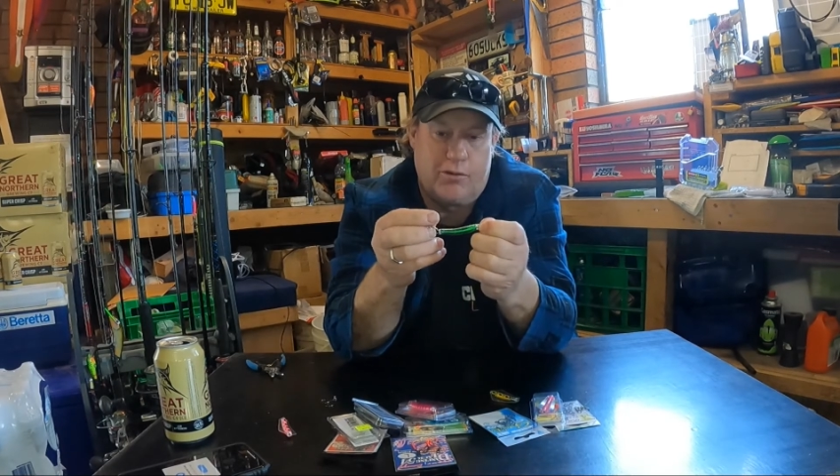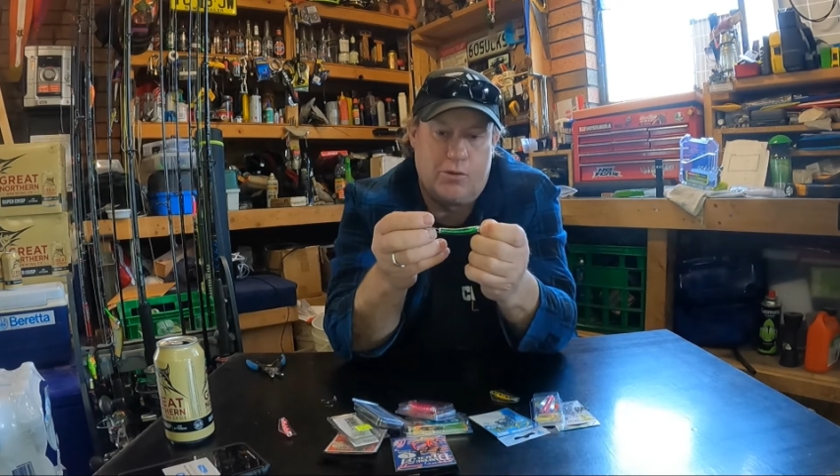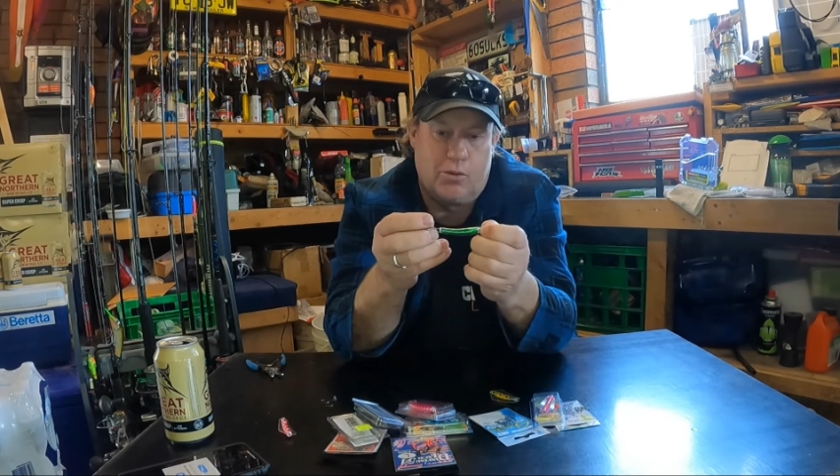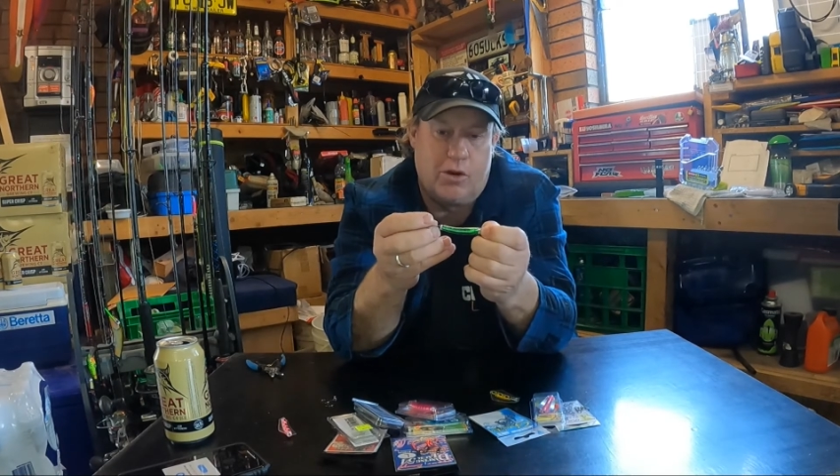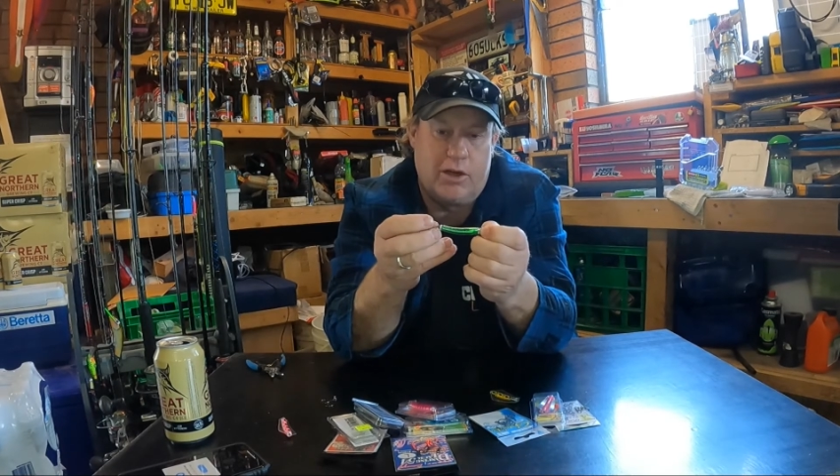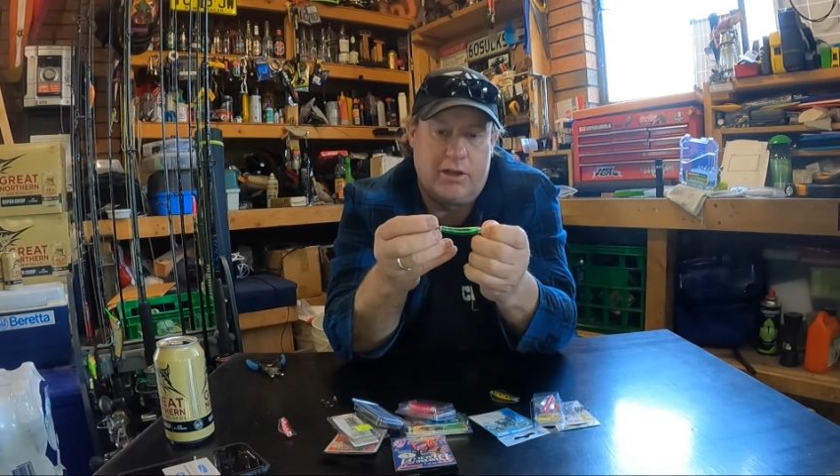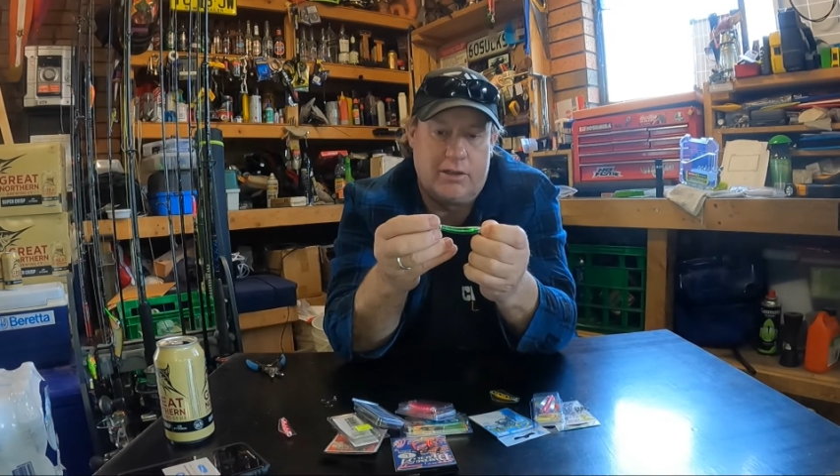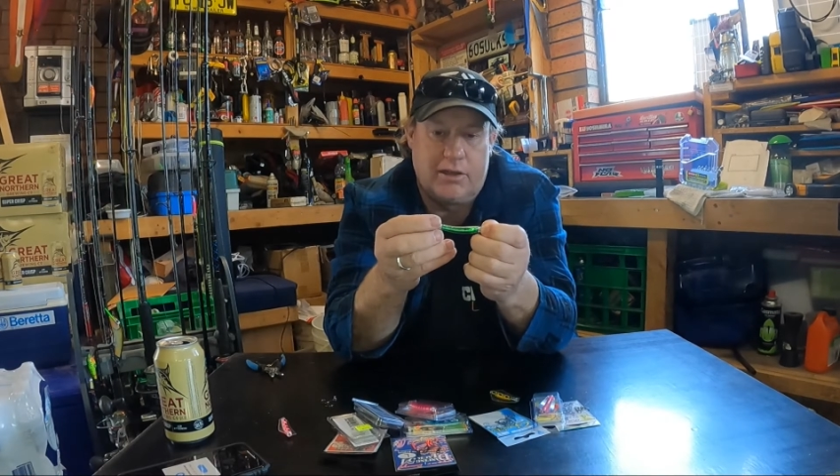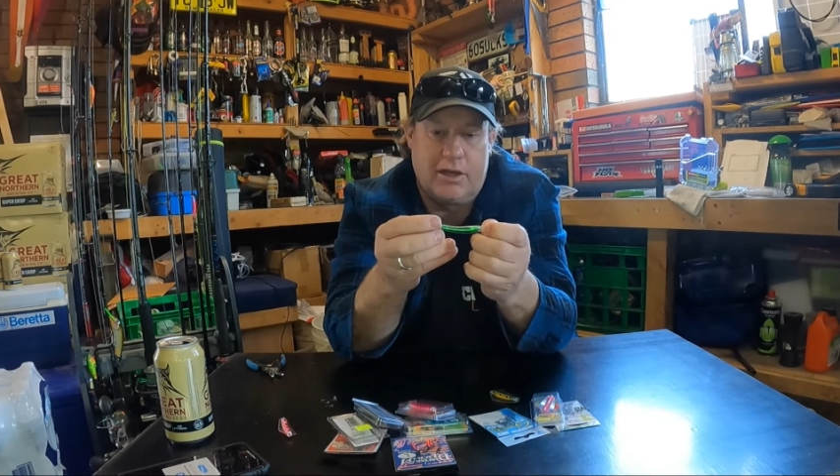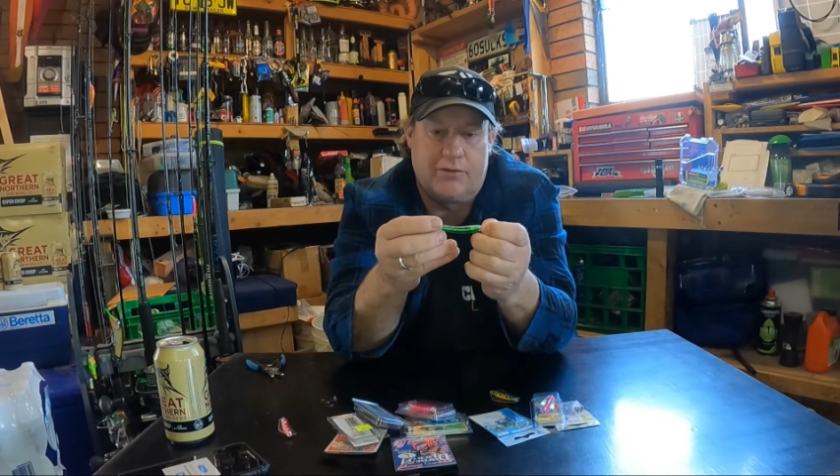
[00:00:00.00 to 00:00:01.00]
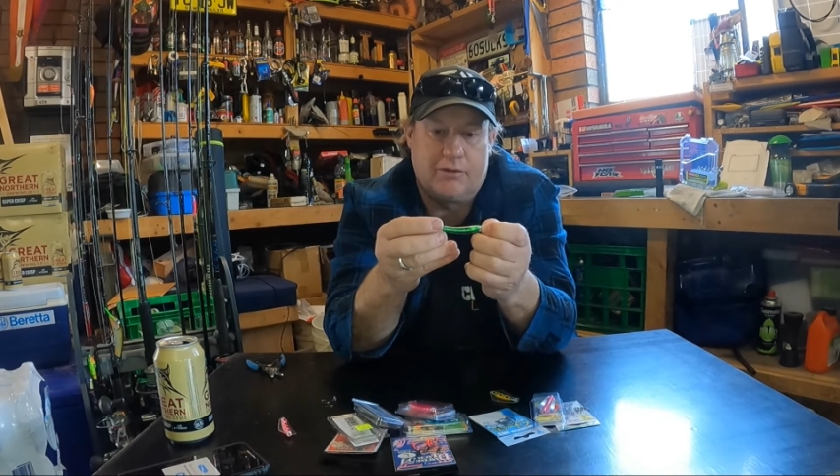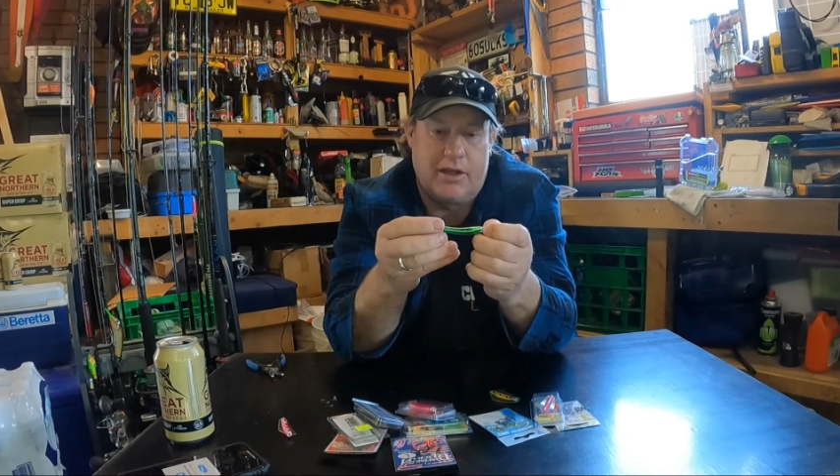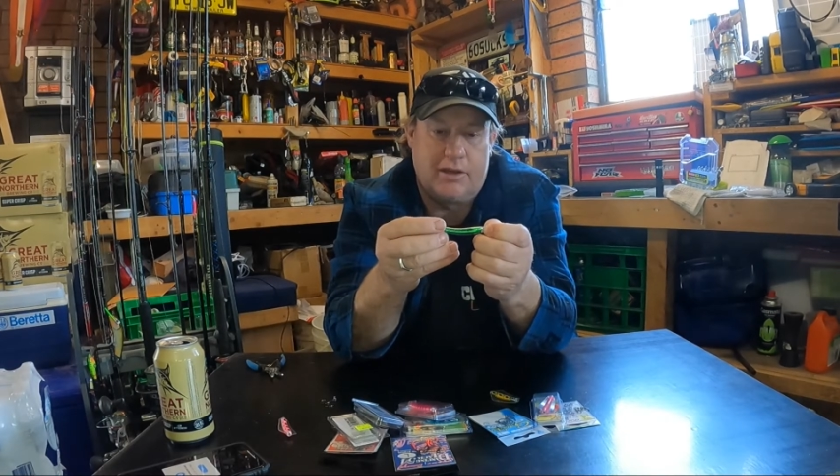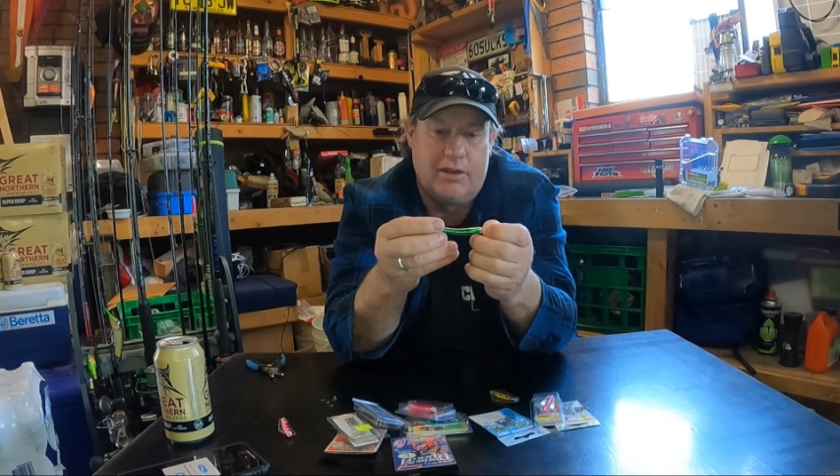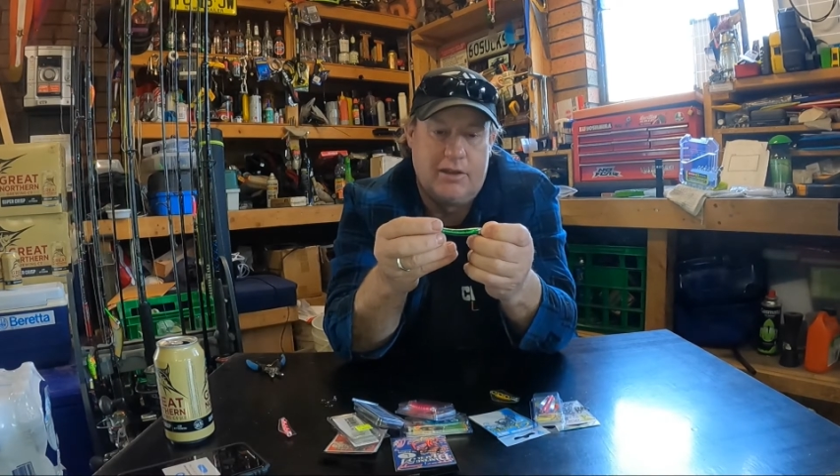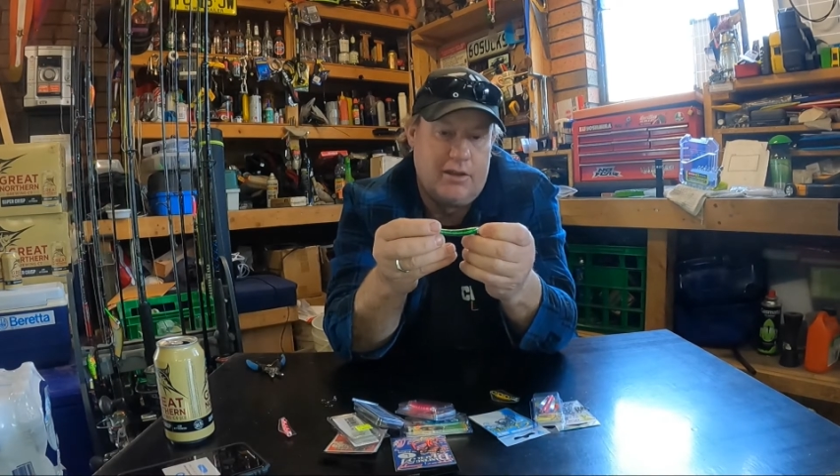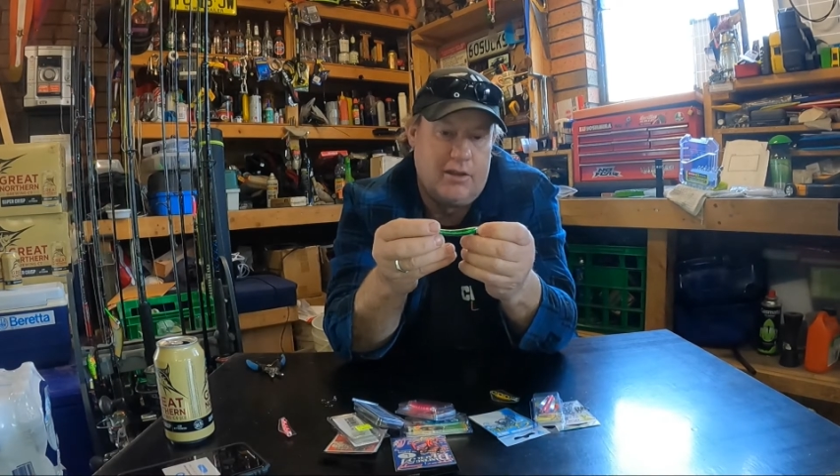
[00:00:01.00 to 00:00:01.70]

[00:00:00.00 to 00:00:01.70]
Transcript: off the wire after that.